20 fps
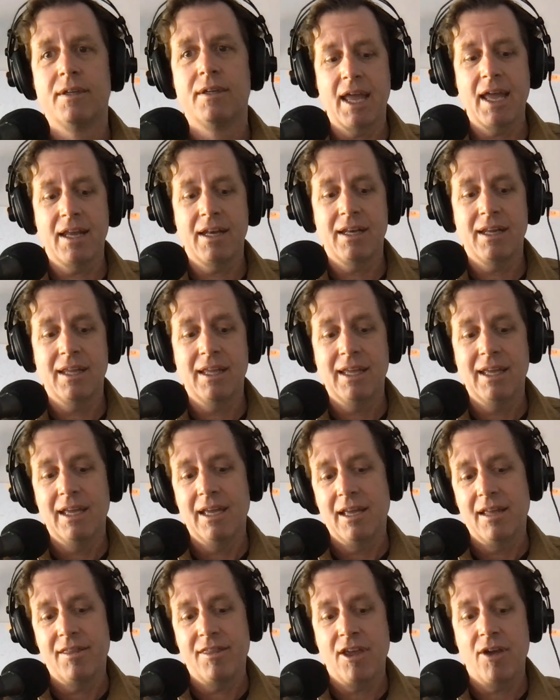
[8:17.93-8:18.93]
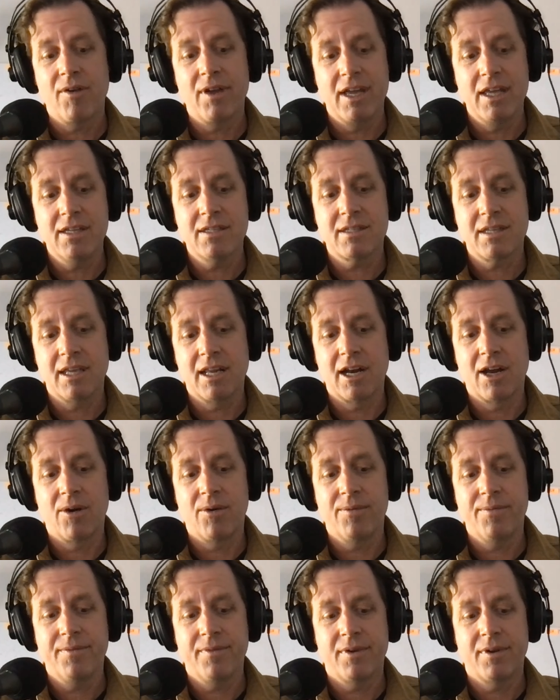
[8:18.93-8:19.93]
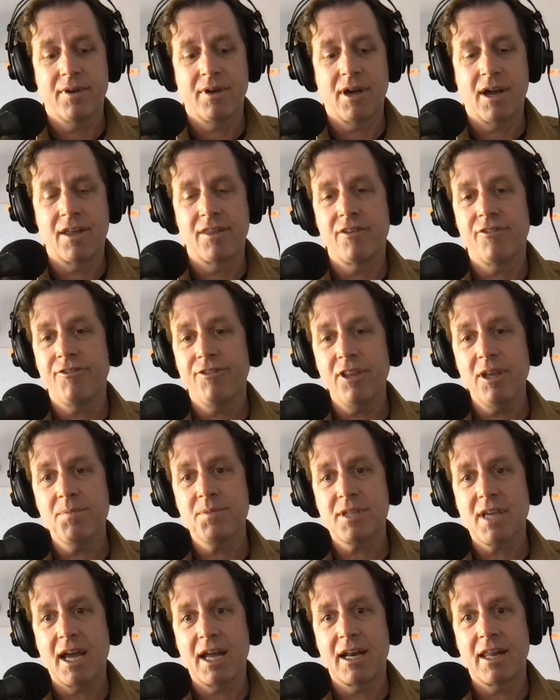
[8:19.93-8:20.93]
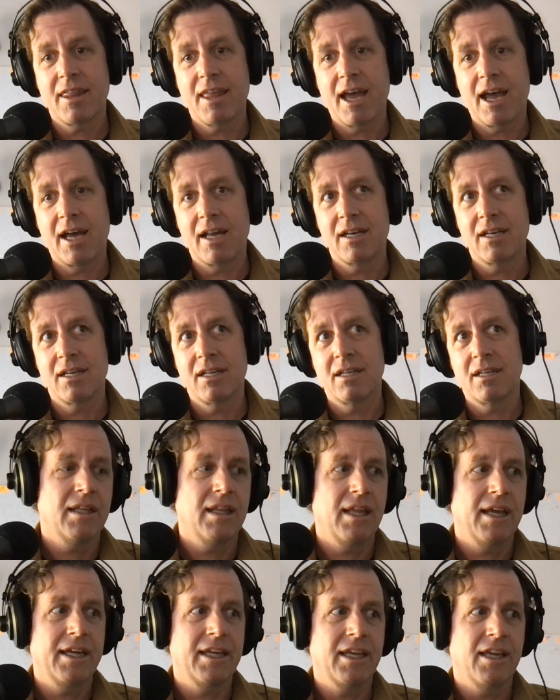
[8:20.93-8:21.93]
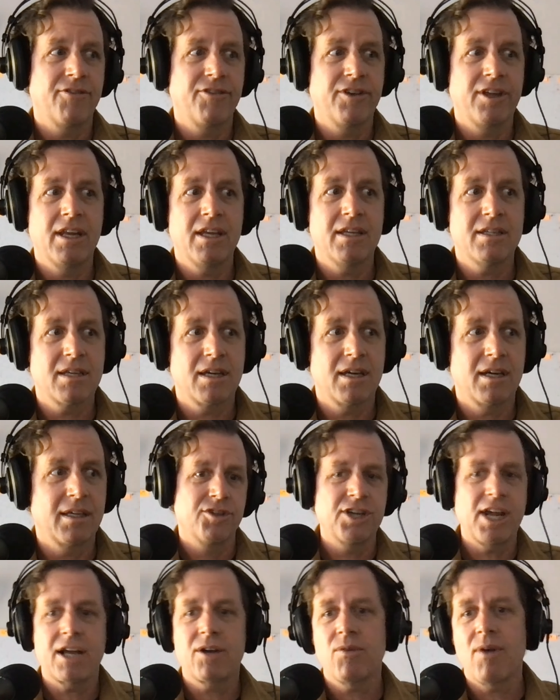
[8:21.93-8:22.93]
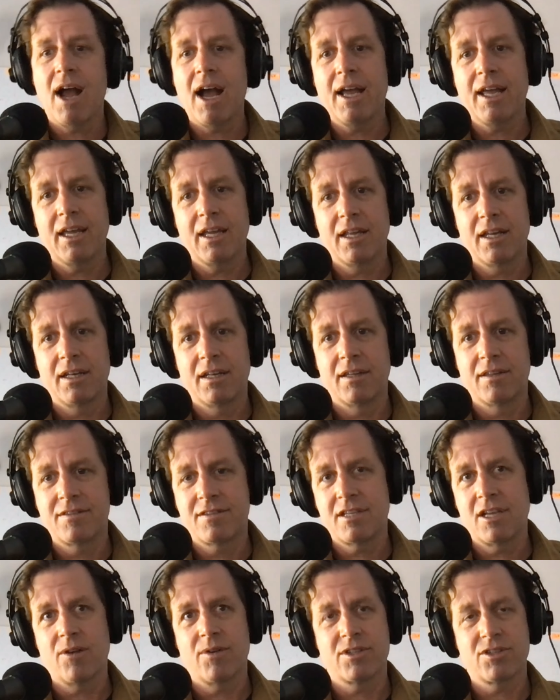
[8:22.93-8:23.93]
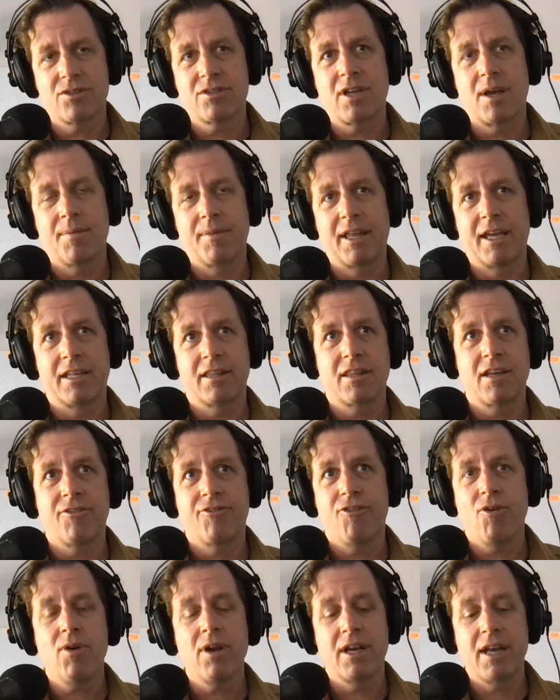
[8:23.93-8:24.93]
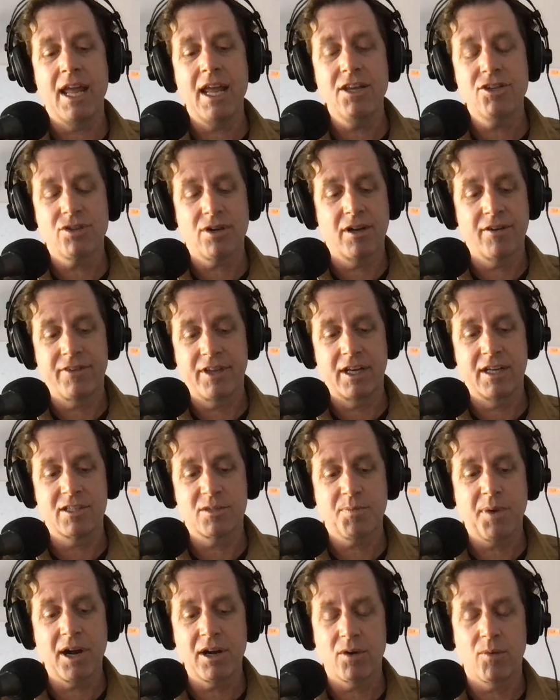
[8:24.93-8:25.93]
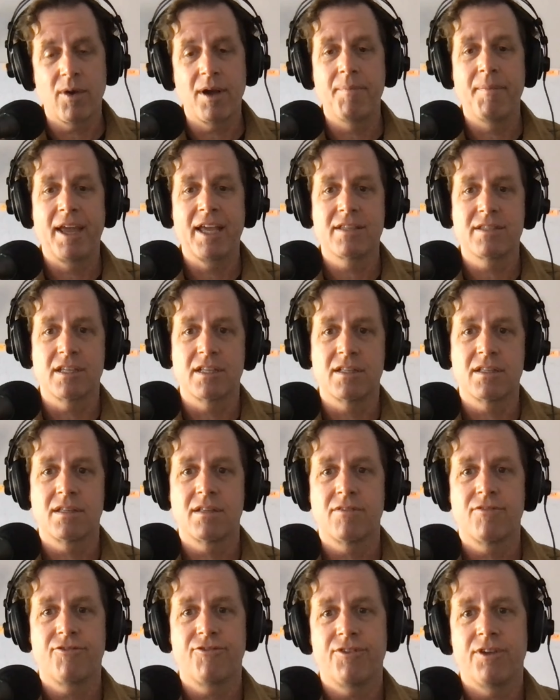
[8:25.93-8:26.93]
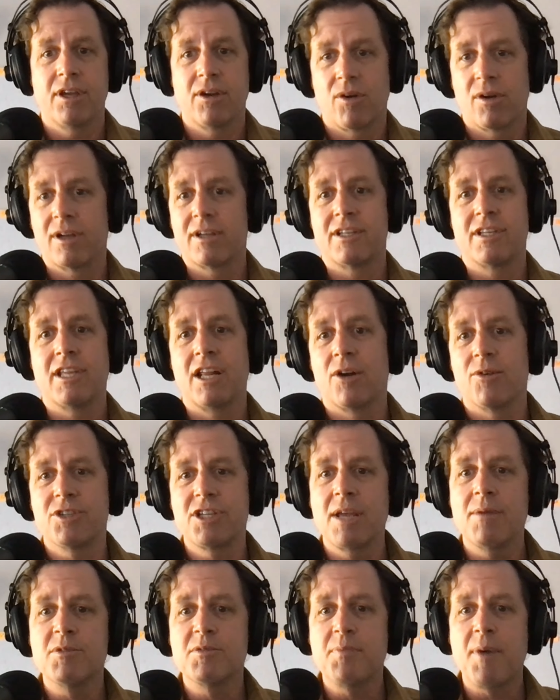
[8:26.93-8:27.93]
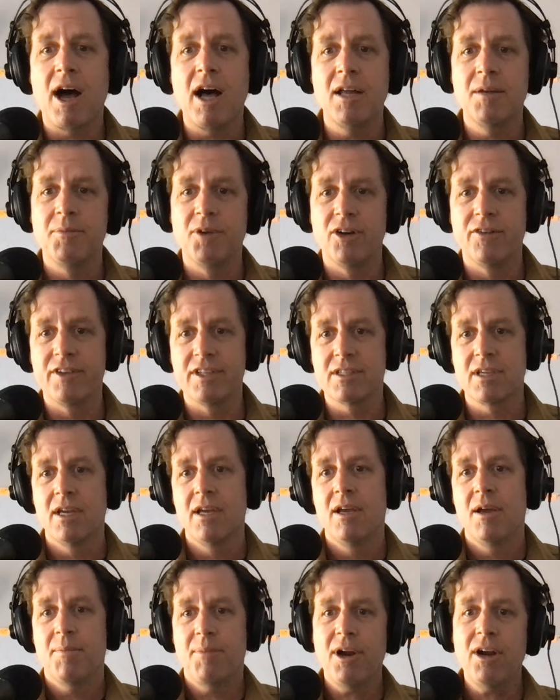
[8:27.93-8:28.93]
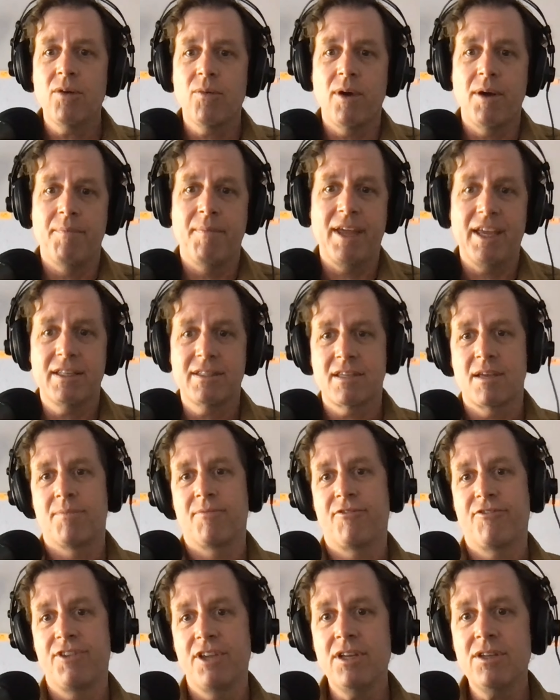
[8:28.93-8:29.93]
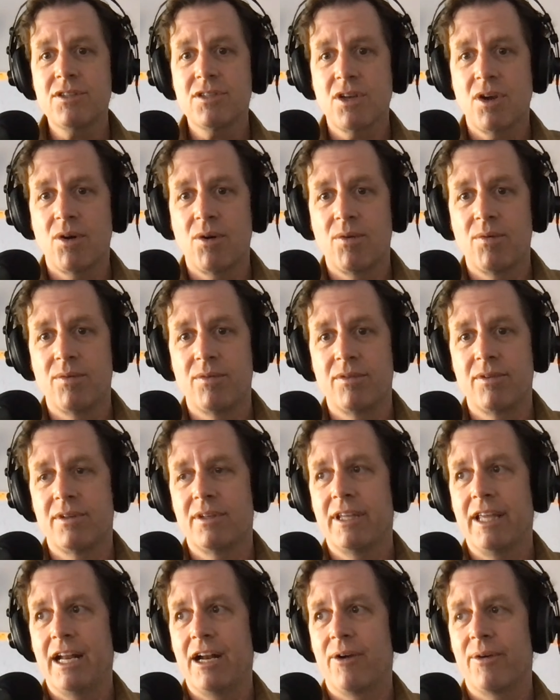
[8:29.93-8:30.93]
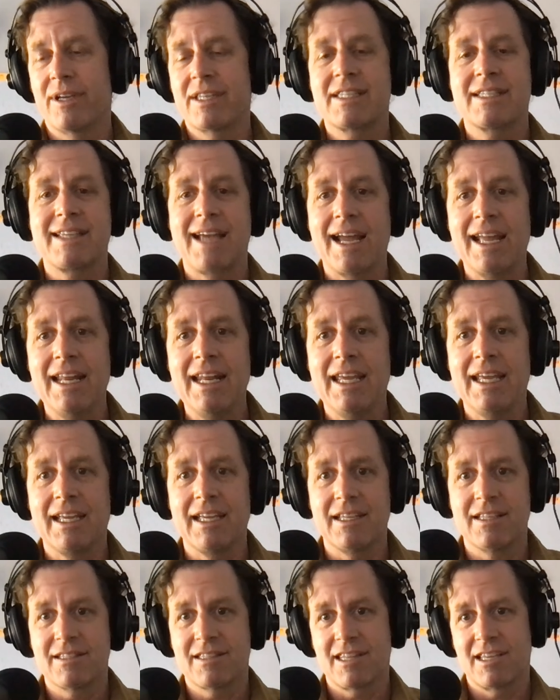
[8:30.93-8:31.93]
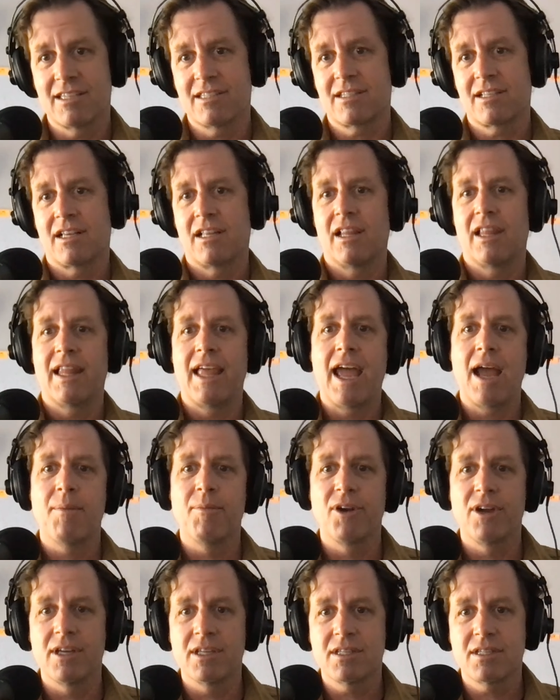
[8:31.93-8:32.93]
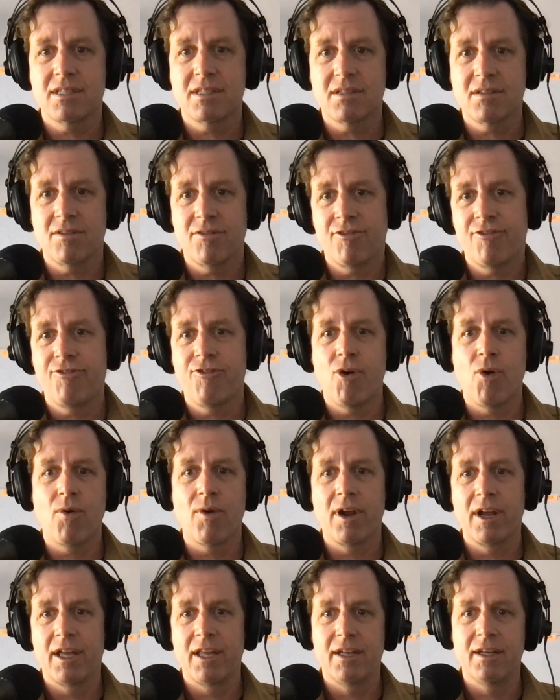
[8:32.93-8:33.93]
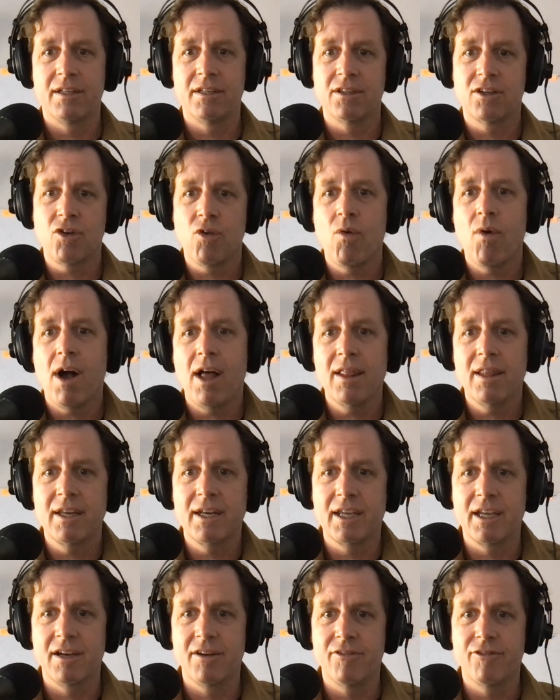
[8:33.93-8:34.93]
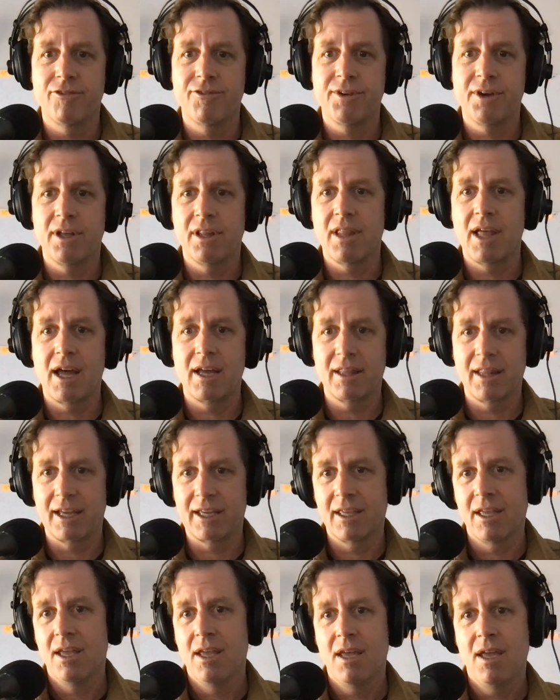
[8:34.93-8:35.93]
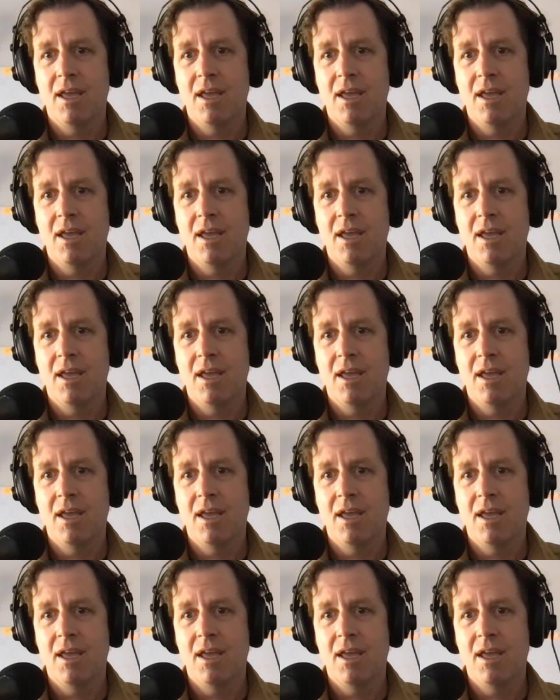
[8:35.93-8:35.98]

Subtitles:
And there is, on the flip side of that, like if it is a Jack Ryan series or something, like the foreign nature of it is part of what makes it feel, or, James Bond movies, part of what makes them feel so, exciting is this glamorous foreign quality of a lot. Like